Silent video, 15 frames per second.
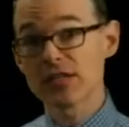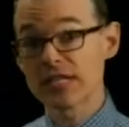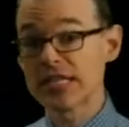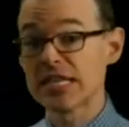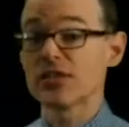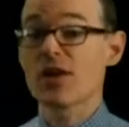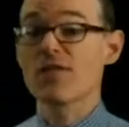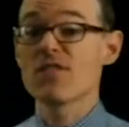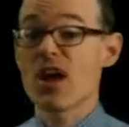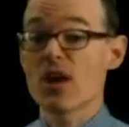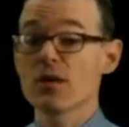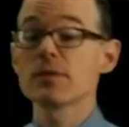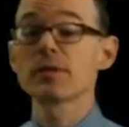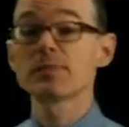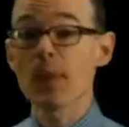needs are very
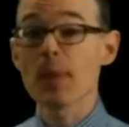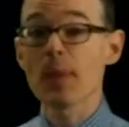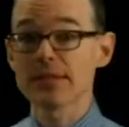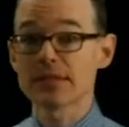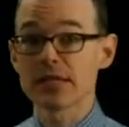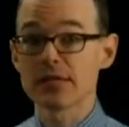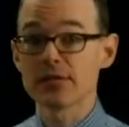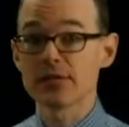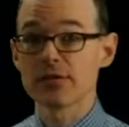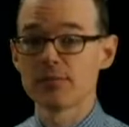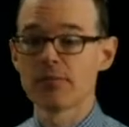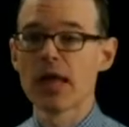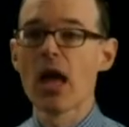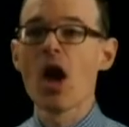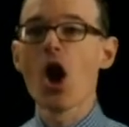responsive.
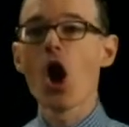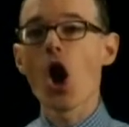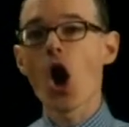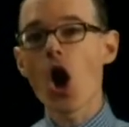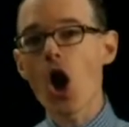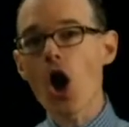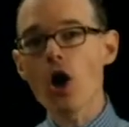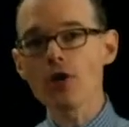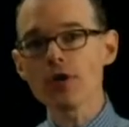All